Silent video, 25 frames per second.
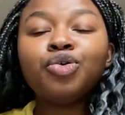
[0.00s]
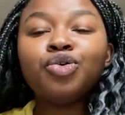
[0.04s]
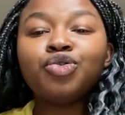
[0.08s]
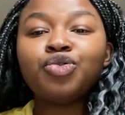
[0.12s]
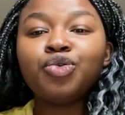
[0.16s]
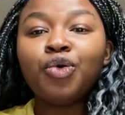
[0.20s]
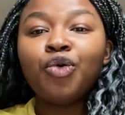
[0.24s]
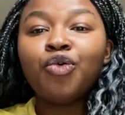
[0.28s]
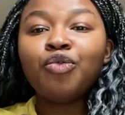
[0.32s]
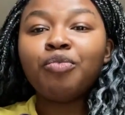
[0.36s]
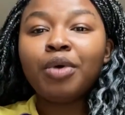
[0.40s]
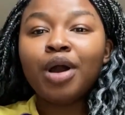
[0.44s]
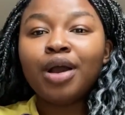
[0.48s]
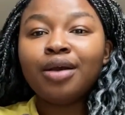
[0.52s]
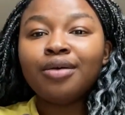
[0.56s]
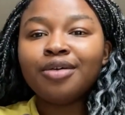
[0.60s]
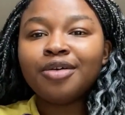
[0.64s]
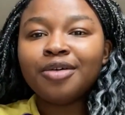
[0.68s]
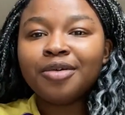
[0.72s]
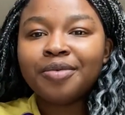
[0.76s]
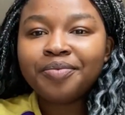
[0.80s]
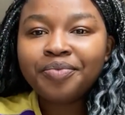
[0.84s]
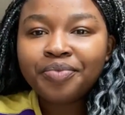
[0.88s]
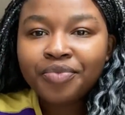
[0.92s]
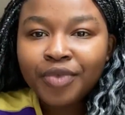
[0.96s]
do a tour of my
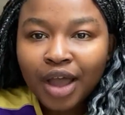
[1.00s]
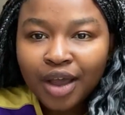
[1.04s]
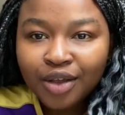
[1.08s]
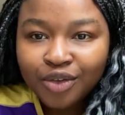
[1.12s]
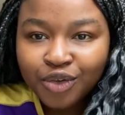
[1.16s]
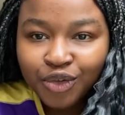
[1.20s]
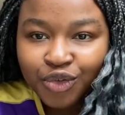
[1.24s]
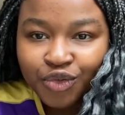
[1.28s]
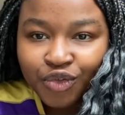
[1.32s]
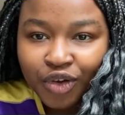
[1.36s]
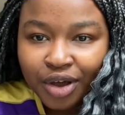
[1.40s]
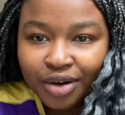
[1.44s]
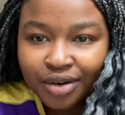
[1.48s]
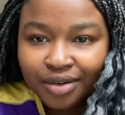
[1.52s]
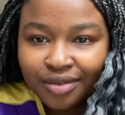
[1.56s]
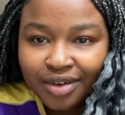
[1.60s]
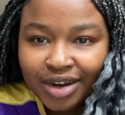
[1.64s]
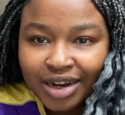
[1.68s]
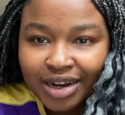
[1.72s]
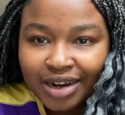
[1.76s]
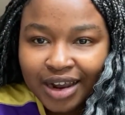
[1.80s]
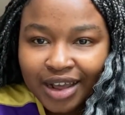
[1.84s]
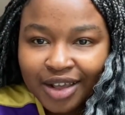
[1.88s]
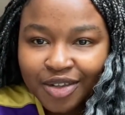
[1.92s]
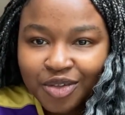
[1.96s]
room i just found a
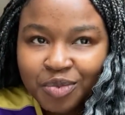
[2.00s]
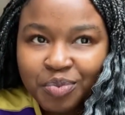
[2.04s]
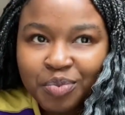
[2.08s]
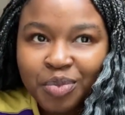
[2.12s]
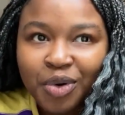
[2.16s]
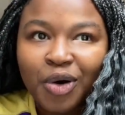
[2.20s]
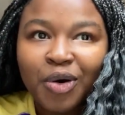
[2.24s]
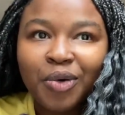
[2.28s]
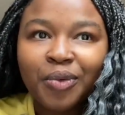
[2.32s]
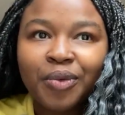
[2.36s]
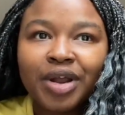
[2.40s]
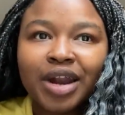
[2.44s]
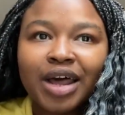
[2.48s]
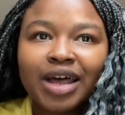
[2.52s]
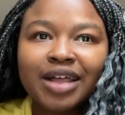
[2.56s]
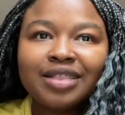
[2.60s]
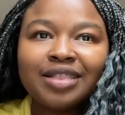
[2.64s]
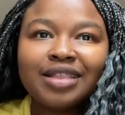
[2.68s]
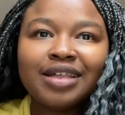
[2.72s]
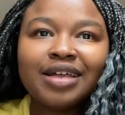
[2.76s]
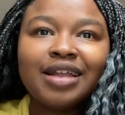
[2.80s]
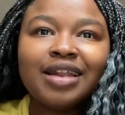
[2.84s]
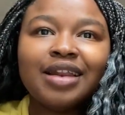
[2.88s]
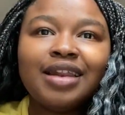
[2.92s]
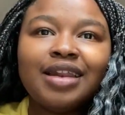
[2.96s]
really nice spot where
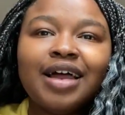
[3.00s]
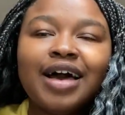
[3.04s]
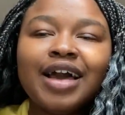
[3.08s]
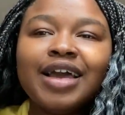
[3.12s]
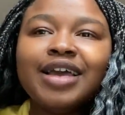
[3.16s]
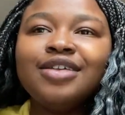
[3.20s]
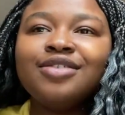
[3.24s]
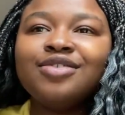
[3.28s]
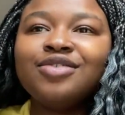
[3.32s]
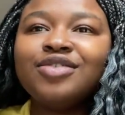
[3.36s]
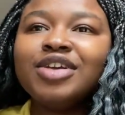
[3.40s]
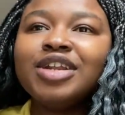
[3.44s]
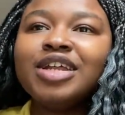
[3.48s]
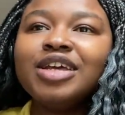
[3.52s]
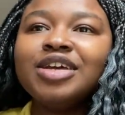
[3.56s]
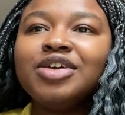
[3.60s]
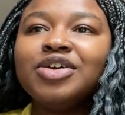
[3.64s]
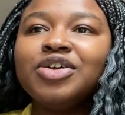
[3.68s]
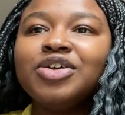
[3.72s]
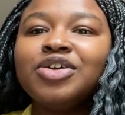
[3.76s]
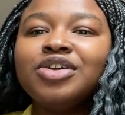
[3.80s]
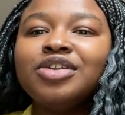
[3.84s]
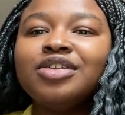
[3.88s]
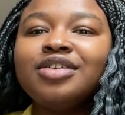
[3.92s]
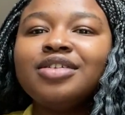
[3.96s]
like the light is really
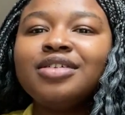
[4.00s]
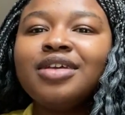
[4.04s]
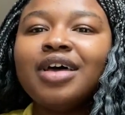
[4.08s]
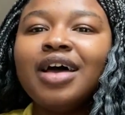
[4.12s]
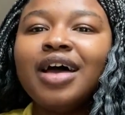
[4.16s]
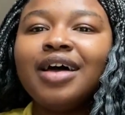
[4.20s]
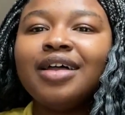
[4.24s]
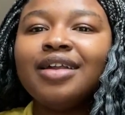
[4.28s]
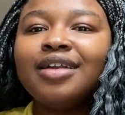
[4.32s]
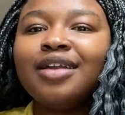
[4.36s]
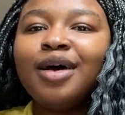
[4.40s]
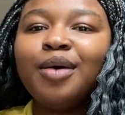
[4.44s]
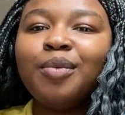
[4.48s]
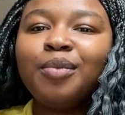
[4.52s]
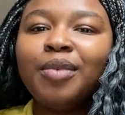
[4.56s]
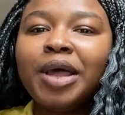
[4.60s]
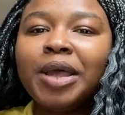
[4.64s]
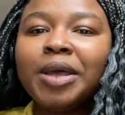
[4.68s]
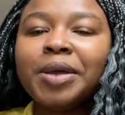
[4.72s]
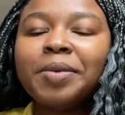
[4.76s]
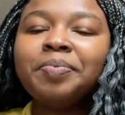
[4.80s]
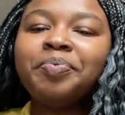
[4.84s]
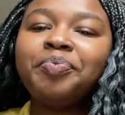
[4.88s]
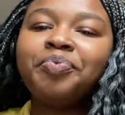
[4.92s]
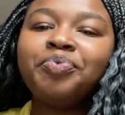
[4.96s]
good and i'm
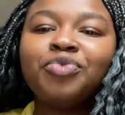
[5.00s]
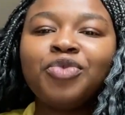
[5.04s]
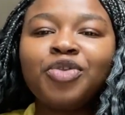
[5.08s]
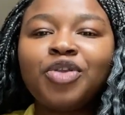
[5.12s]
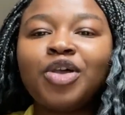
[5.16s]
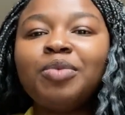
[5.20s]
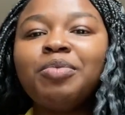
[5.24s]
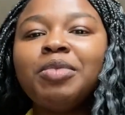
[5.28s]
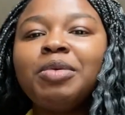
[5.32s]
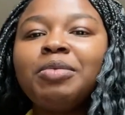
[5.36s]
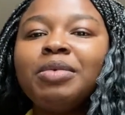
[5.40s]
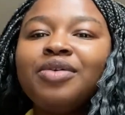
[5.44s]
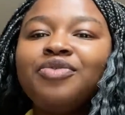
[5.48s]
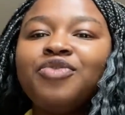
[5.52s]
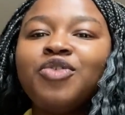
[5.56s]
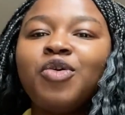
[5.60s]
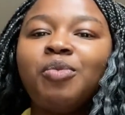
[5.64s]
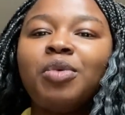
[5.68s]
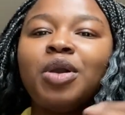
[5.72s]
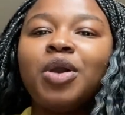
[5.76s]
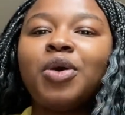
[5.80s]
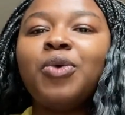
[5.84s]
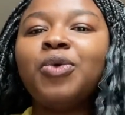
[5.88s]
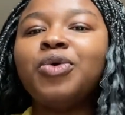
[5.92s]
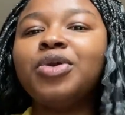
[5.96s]
like hmm, it's gonna be my
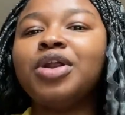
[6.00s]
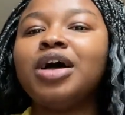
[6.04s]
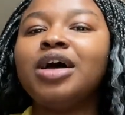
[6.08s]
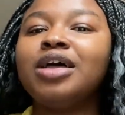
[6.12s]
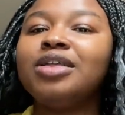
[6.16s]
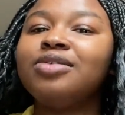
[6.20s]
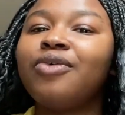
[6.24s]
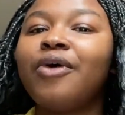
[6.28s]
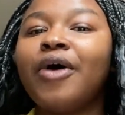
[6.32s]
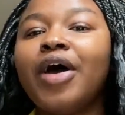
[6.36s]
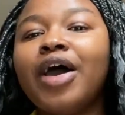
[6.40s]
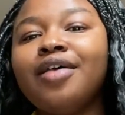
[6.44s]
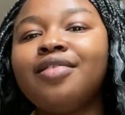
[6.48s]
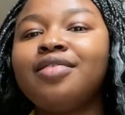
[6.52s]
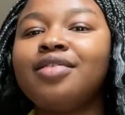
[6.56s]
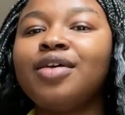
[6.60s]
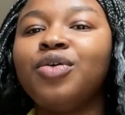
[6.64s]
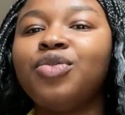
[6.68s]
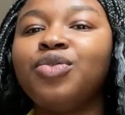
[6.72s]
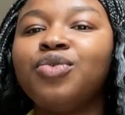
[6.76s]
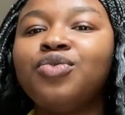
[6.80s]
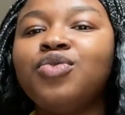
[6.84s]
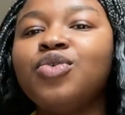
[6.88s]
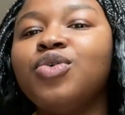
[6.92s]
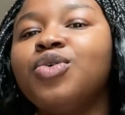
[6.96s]
filming corner where i sit
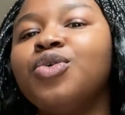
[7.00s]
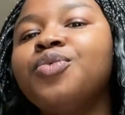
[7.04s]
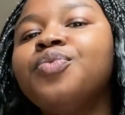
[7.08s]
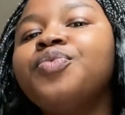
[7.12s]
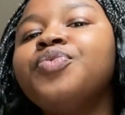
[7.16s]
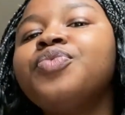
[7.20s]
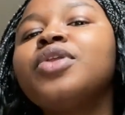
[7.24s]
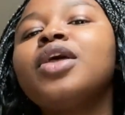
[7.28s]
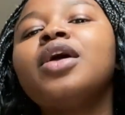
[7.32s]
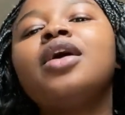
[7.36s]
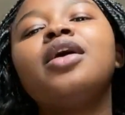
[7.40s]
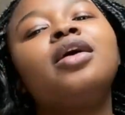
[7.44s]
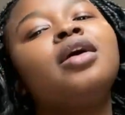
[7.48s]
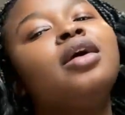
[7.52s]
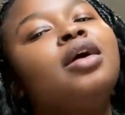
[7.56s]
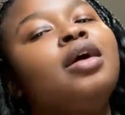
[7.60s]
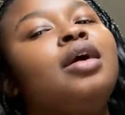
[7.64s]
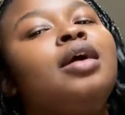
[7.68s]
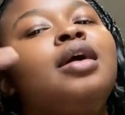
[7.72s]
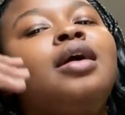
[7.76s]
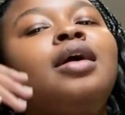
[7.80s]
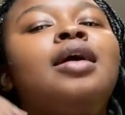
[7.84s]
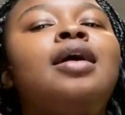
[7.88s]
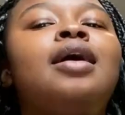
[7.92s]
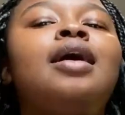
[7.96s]
on the floor
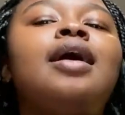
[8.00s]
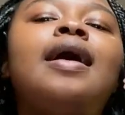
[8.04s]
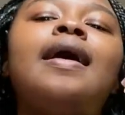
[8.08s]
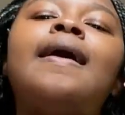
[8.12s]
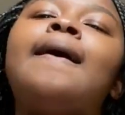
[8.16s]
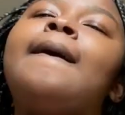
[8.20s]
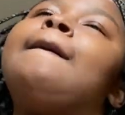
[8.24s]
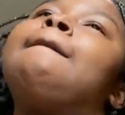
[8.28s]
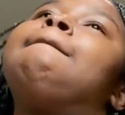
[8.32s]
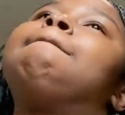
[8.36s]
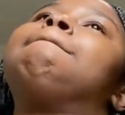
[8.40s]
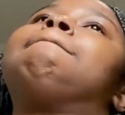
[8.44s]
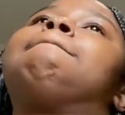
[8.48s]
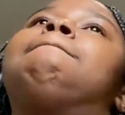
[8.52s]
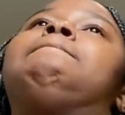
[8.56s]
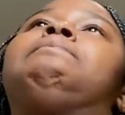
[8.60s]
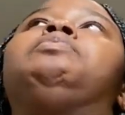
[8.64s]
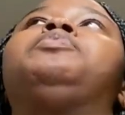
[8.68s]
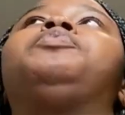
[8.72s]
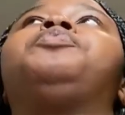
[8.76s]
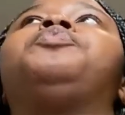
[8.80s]
um